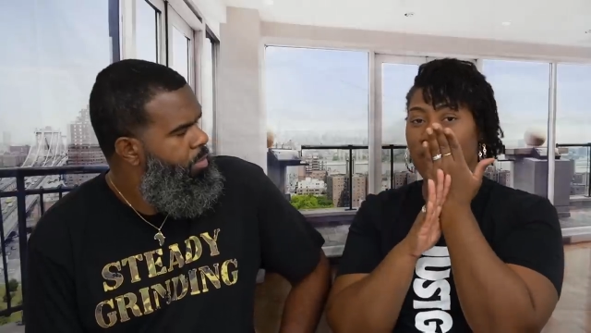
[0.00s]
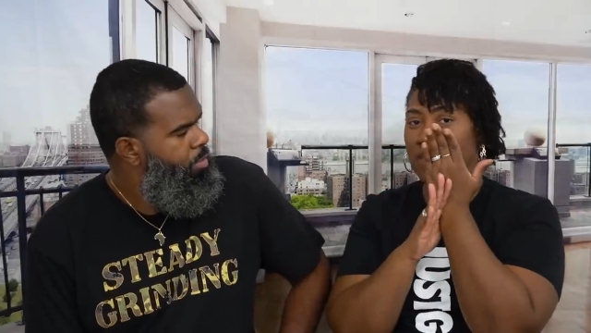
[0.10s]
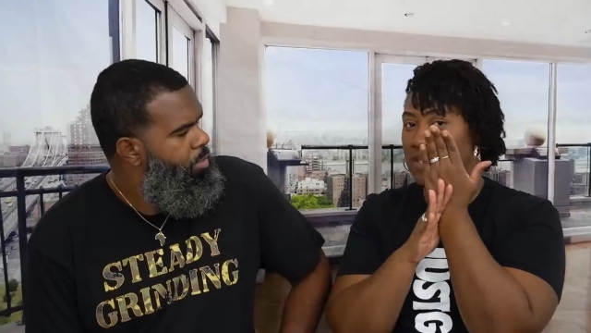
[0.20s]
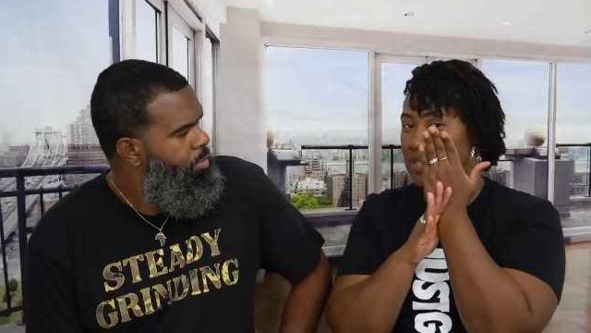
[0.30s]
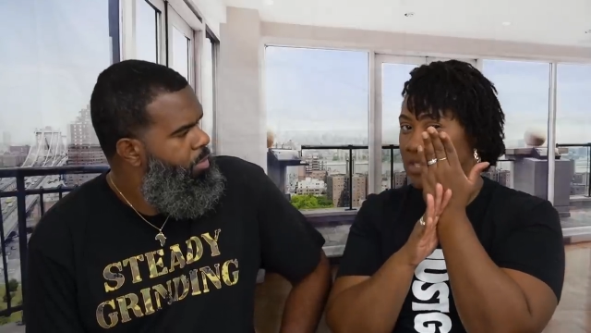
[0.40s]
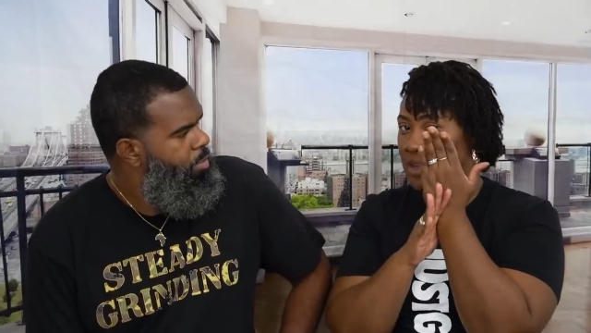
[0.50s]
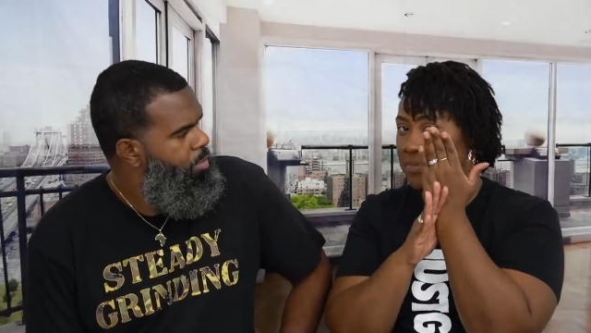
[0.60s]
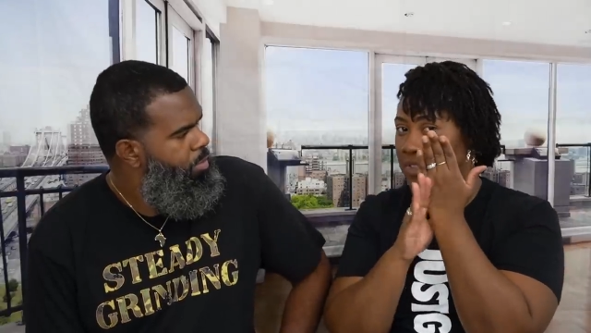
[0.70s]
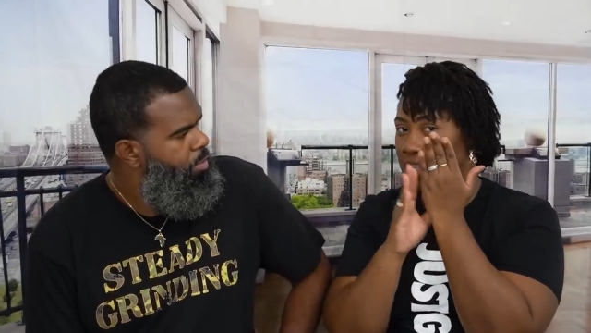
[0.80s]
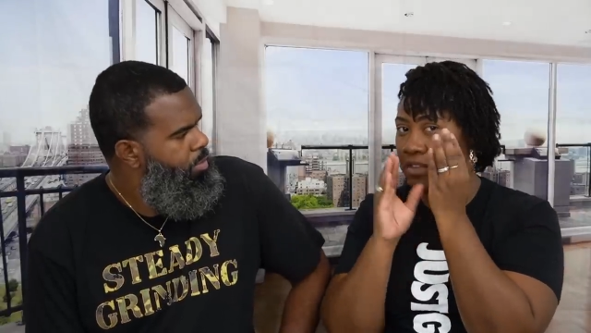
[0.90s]
Speaker 1: that
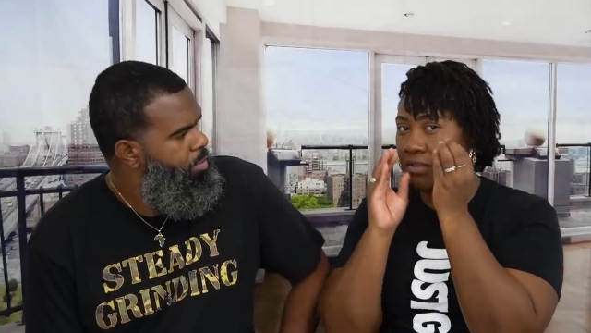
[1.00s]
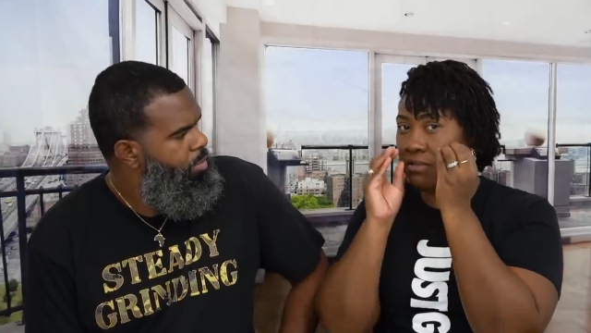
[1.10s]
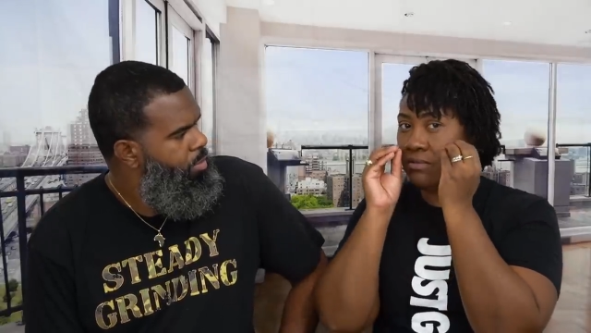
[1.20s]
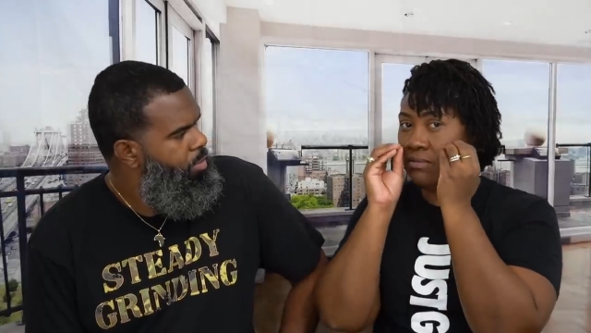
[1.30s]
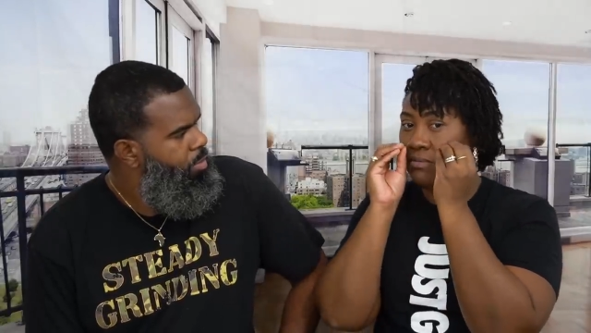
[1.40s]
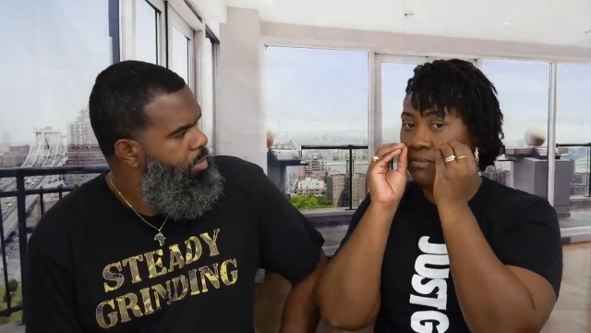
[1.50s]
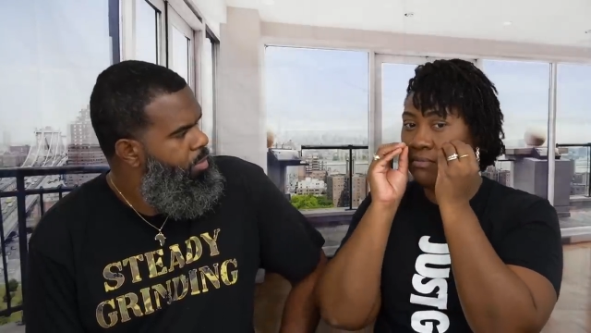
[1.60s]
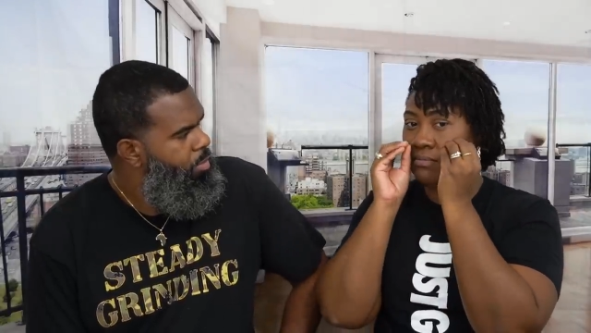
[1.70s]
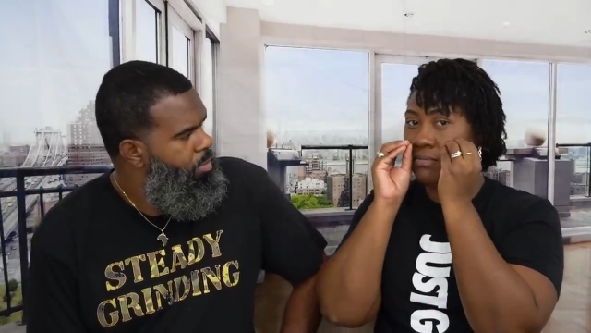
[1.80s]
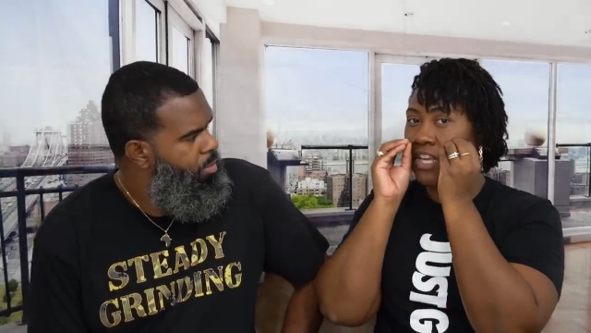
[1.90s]
something
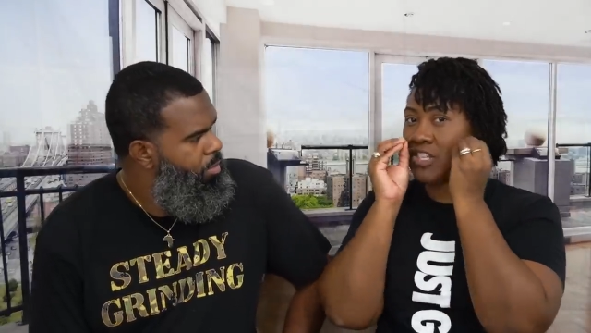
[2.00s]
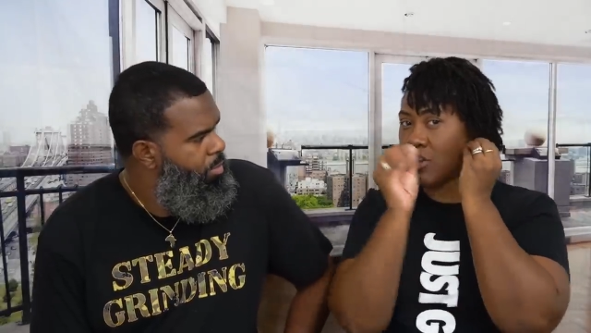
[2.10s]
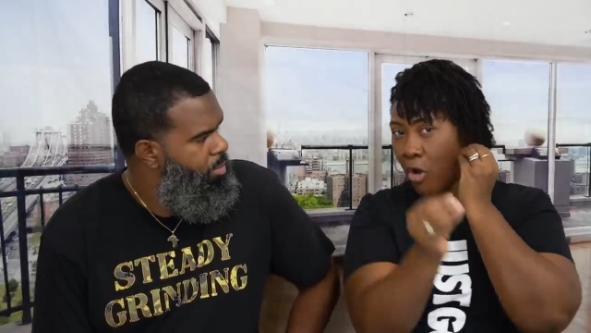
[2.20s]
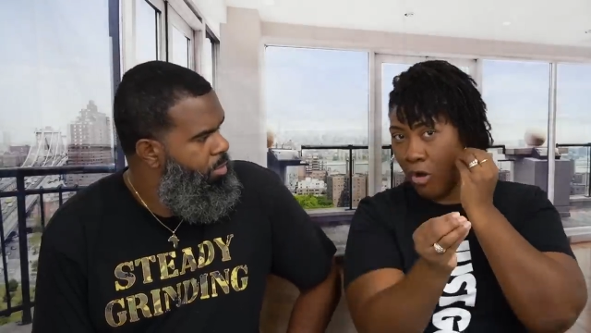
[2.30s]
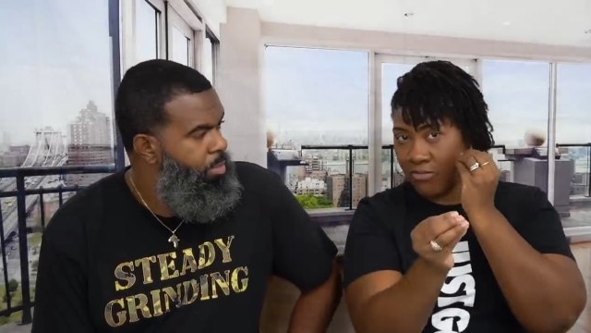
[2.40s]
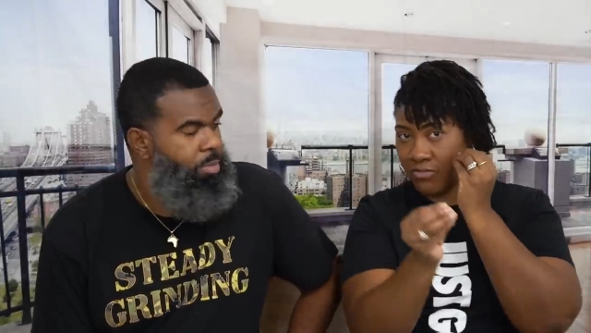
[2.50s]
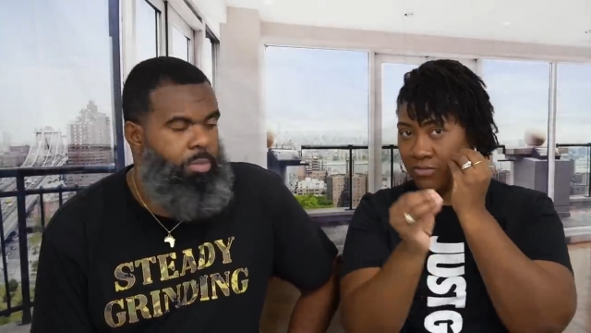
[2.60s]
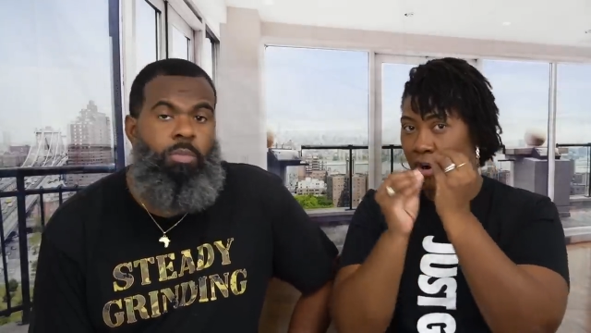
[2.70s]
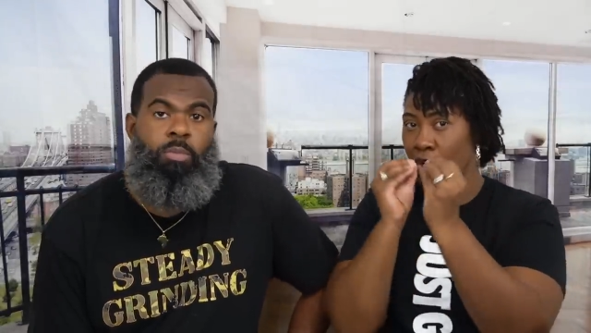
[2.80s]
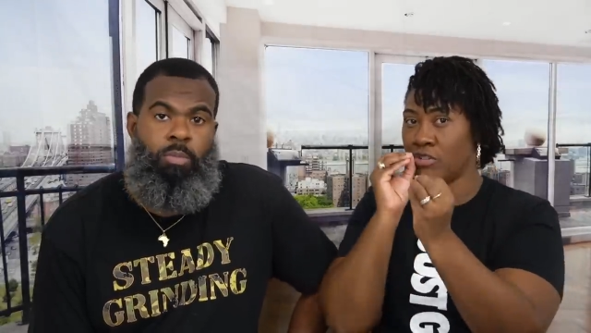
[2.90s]
is off
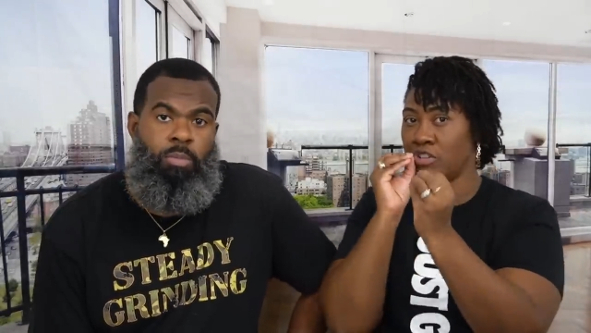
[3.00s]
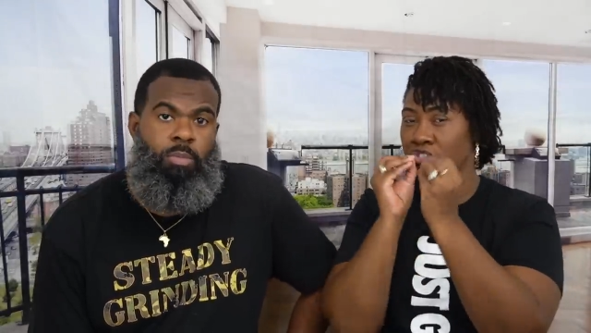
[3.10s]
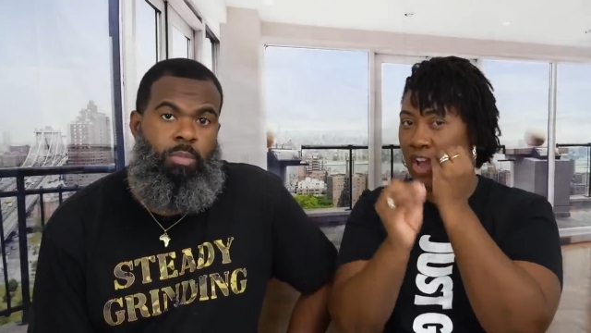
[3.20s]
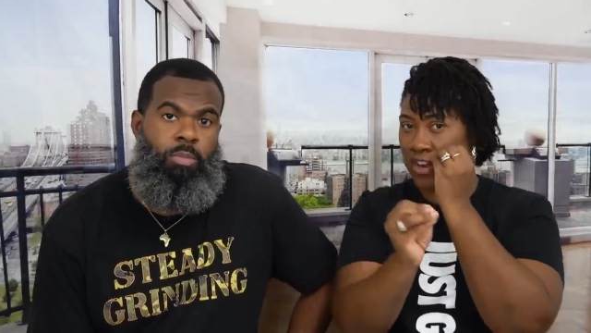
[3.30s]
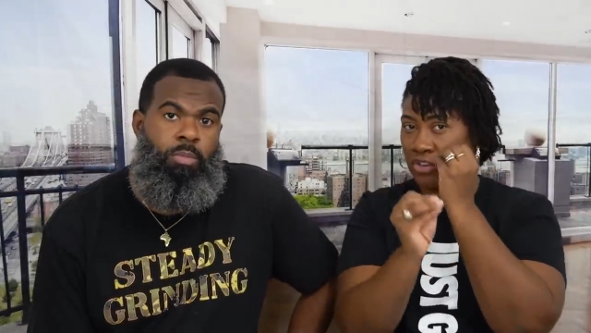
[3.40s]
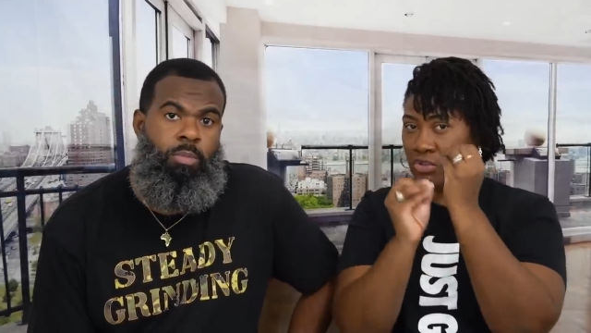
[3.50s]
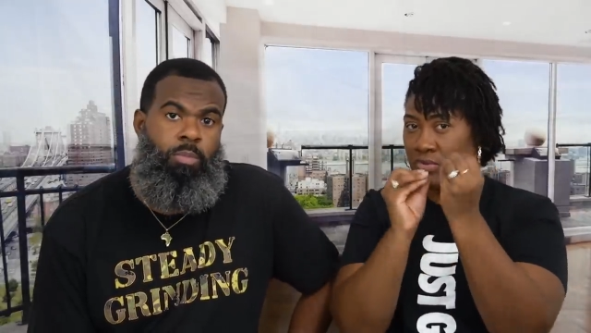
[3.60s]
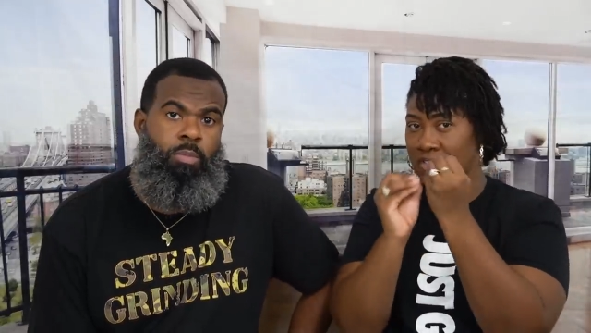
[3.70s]
for her to try to do